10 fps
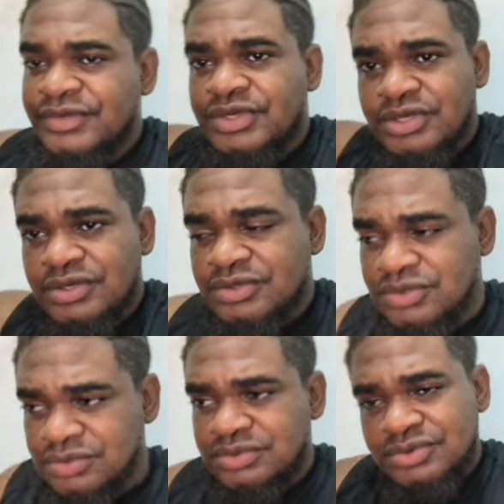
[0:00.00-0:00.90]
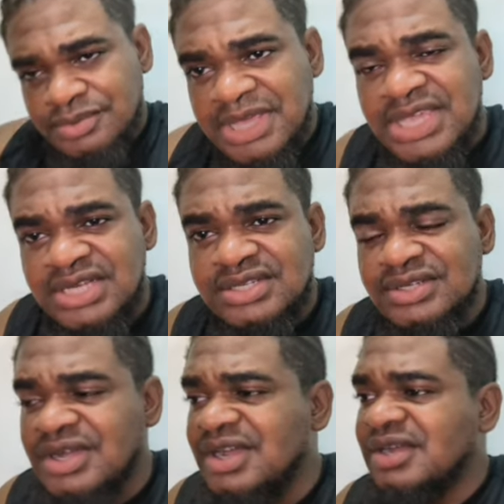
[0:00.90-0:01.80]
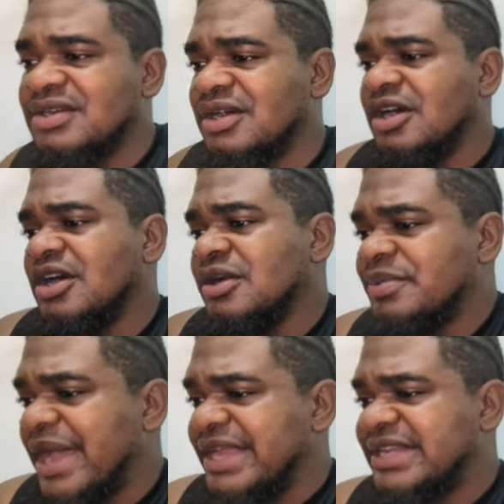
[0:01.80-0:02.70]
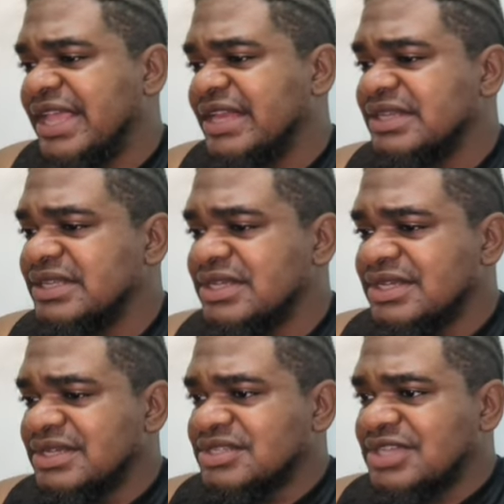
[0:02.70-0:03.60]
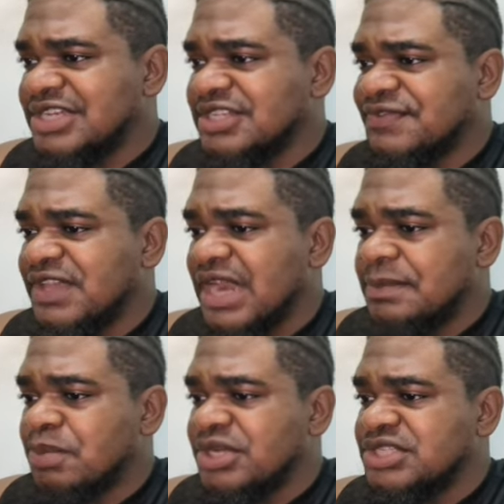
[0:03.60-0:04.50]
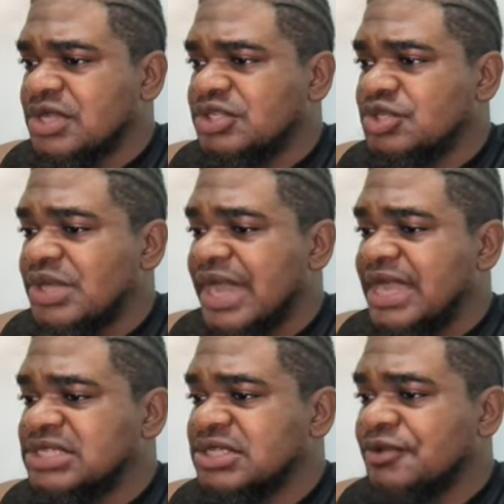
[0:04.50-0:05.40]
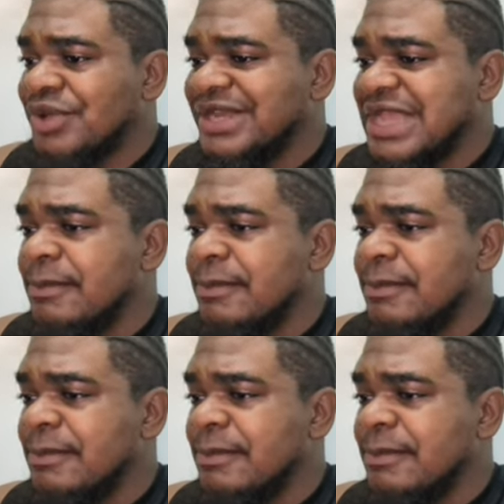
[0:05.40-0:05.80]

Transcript: you know, to make it, you know? All right, then. So I just figured I'd point this out to you guys right there.